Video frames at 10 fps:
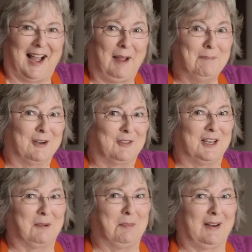I better
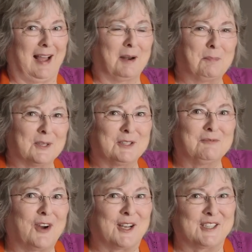think about how to put
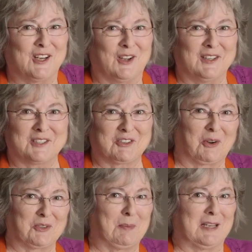some frosting on this
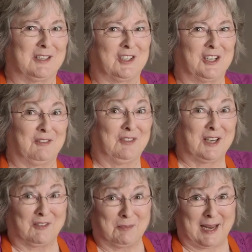gross piece of shit if
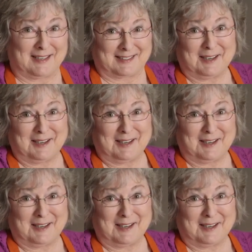it ever bakes